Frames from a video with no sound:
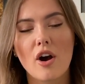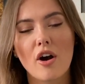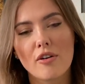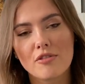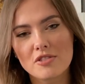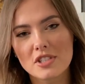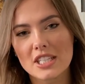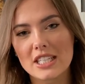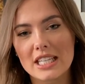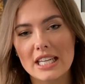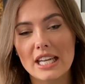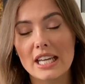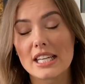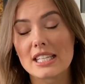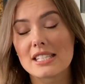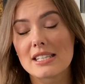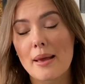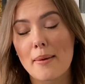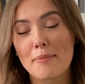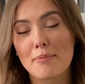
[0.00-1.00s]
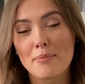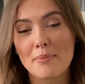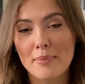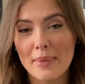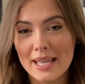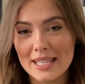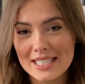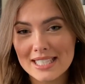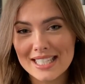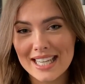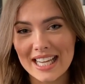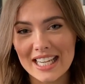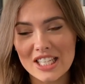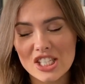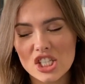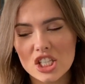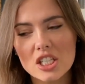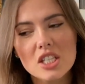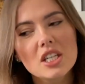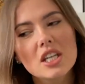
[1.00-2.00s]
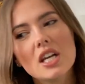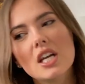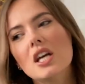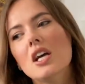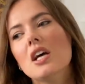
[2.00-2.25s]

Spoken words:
often is meditation.